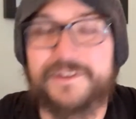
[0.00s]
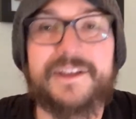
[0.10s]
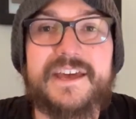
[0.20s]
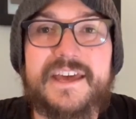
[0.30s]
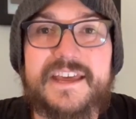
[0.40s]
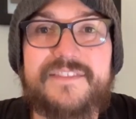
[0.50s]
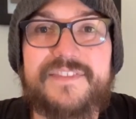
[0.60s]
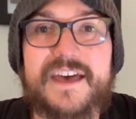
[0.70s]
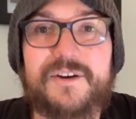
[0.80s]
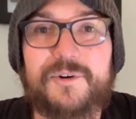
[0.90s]
in that
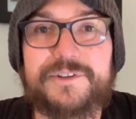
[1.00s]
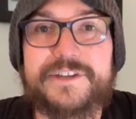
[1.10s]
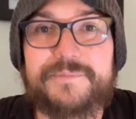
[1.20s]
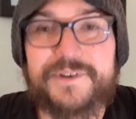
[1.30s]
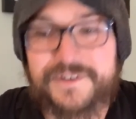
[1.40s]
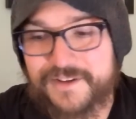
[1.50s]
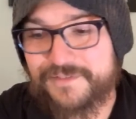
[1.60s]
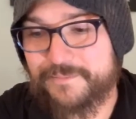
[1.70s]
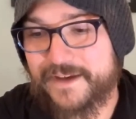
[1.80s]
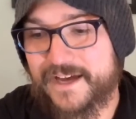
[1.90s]
holy book of the
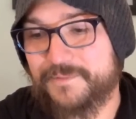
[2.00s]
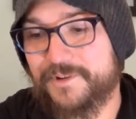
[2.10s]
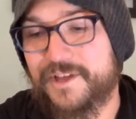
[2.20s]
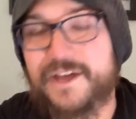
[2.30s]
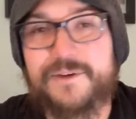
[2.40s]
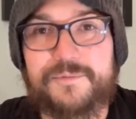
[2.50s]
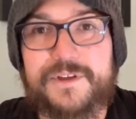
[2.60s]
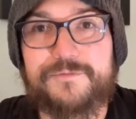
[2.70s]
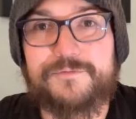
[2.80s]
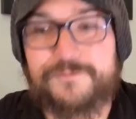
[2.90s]
Bible, we
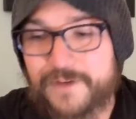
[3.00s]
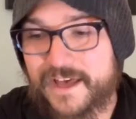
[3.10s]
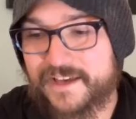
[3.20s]
find